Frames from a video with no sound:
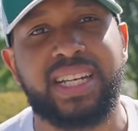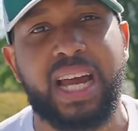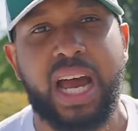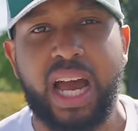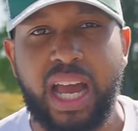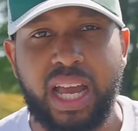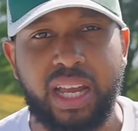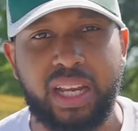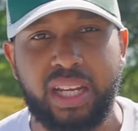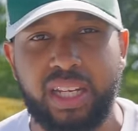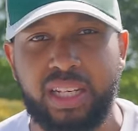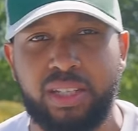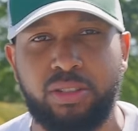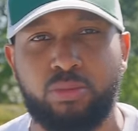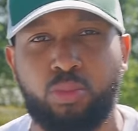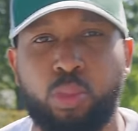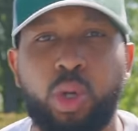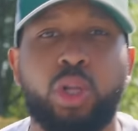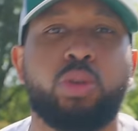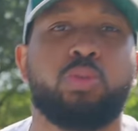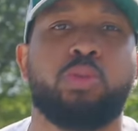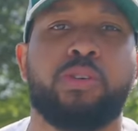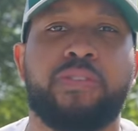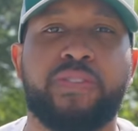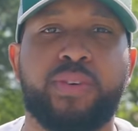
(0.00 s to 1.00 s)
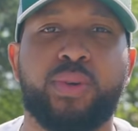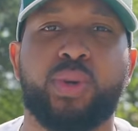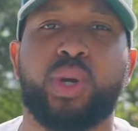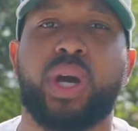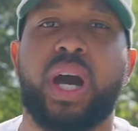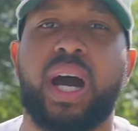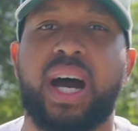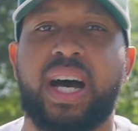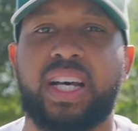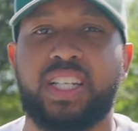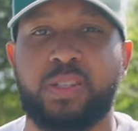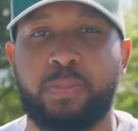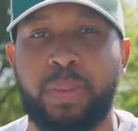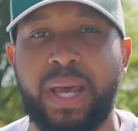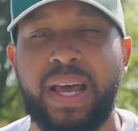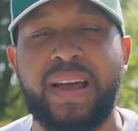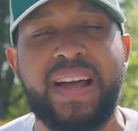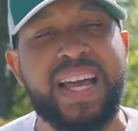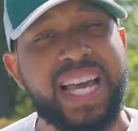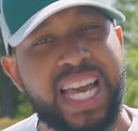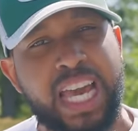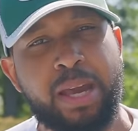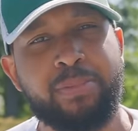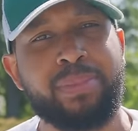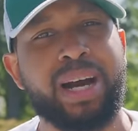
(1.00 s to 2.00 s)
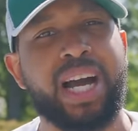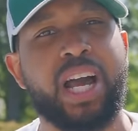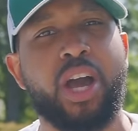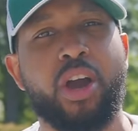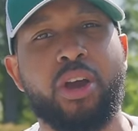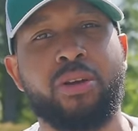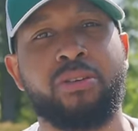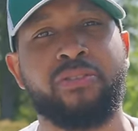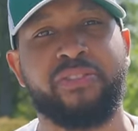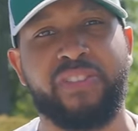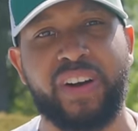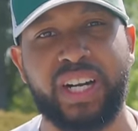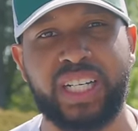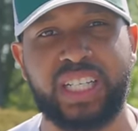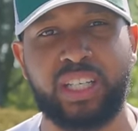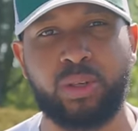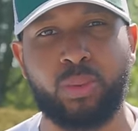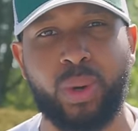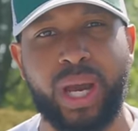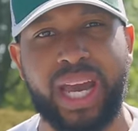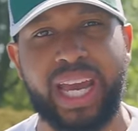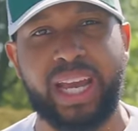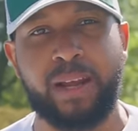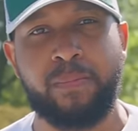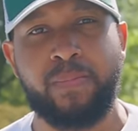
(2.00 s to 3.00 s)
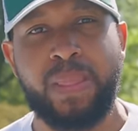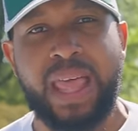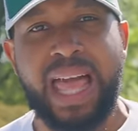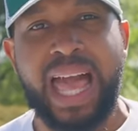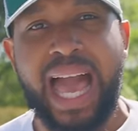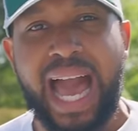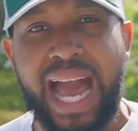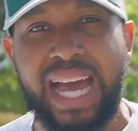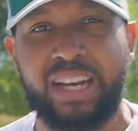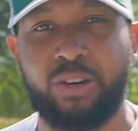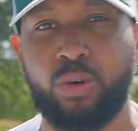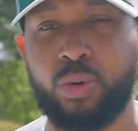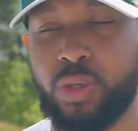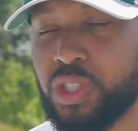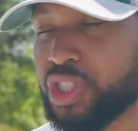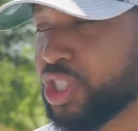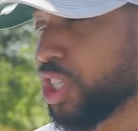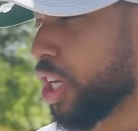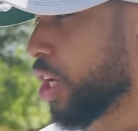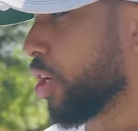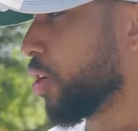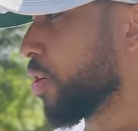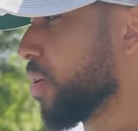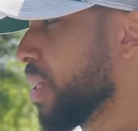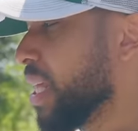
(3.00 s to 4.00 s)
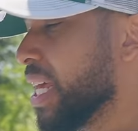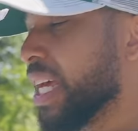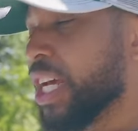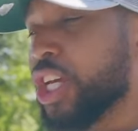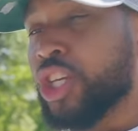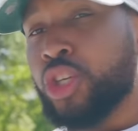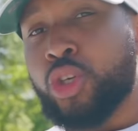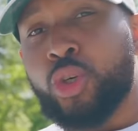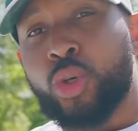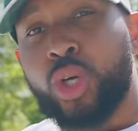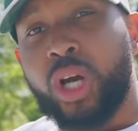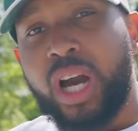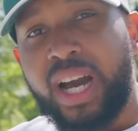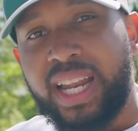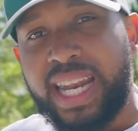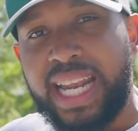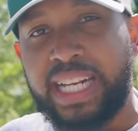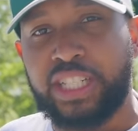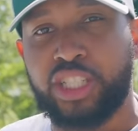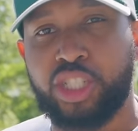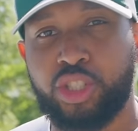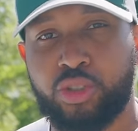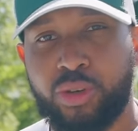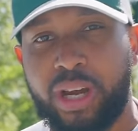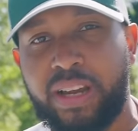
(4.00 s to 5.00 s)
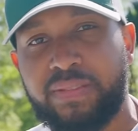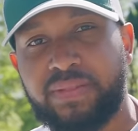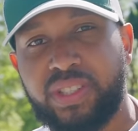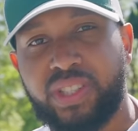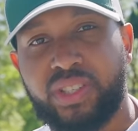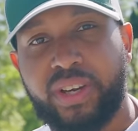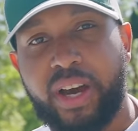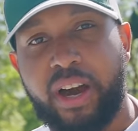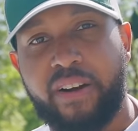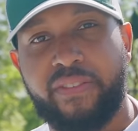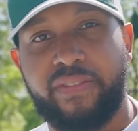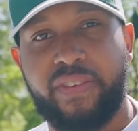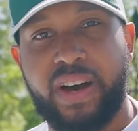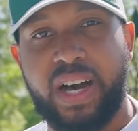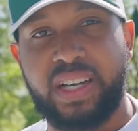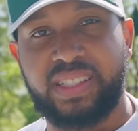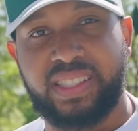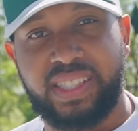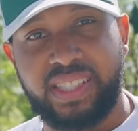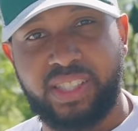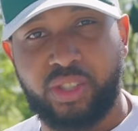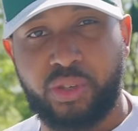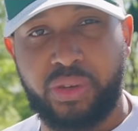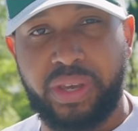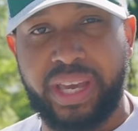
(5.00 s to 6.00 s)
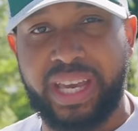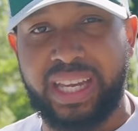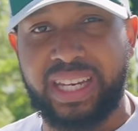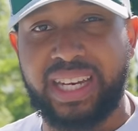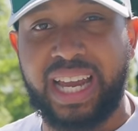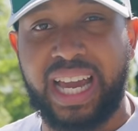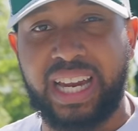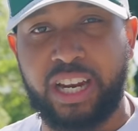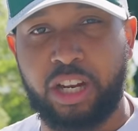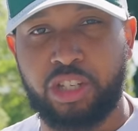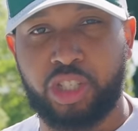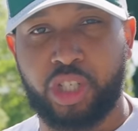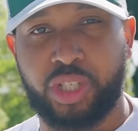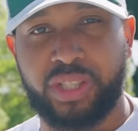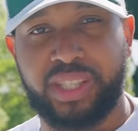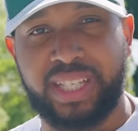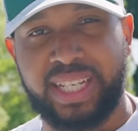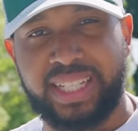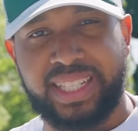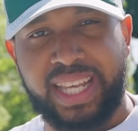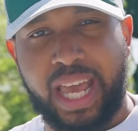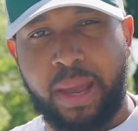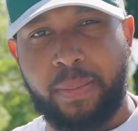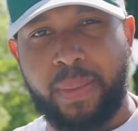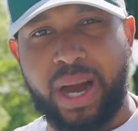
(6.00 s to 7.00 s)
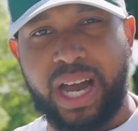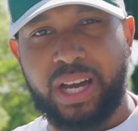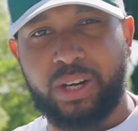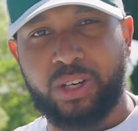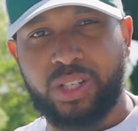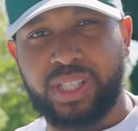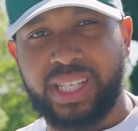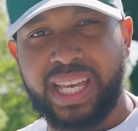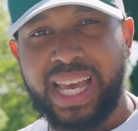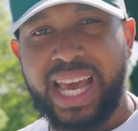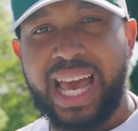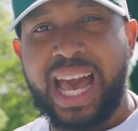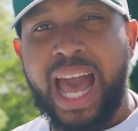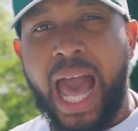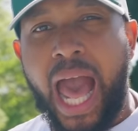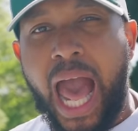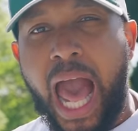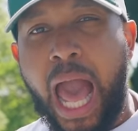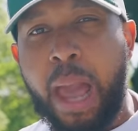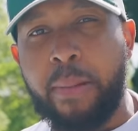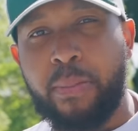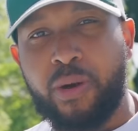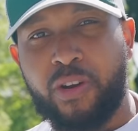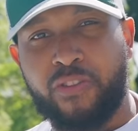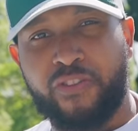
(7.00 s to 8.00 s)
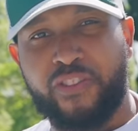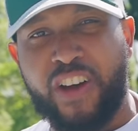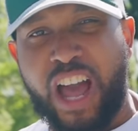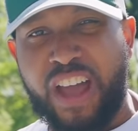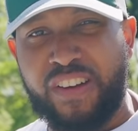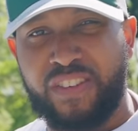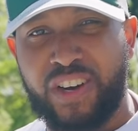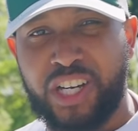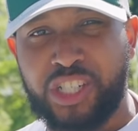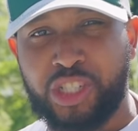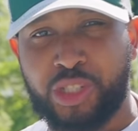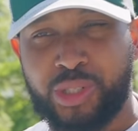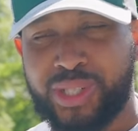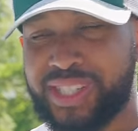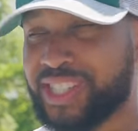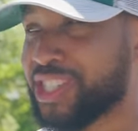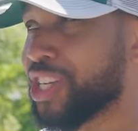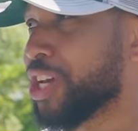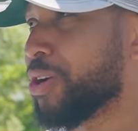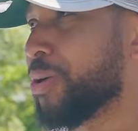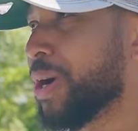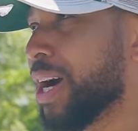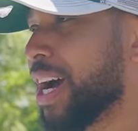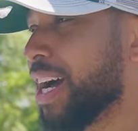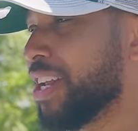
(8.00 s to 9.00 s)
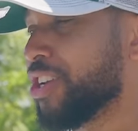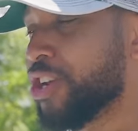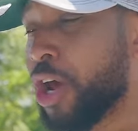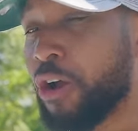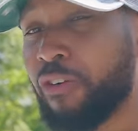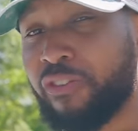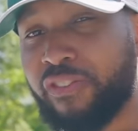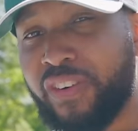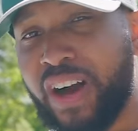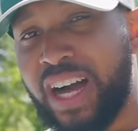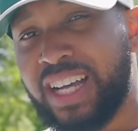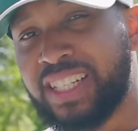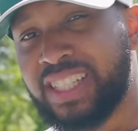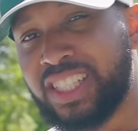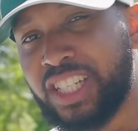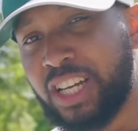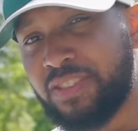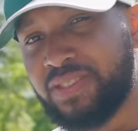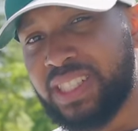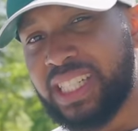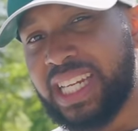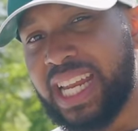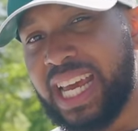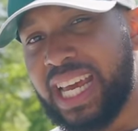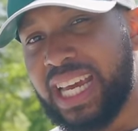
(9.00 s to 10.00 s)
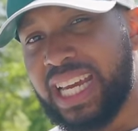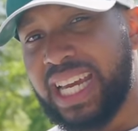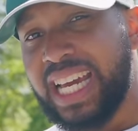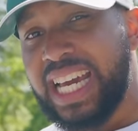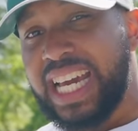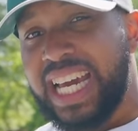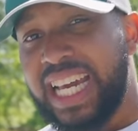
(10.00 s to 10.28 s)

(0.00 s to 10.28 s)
I will review cars, but in my own funky way. And also, you can't actually drive this car fast until you hit 938 miles. I'm on 500, so no fast stuff today.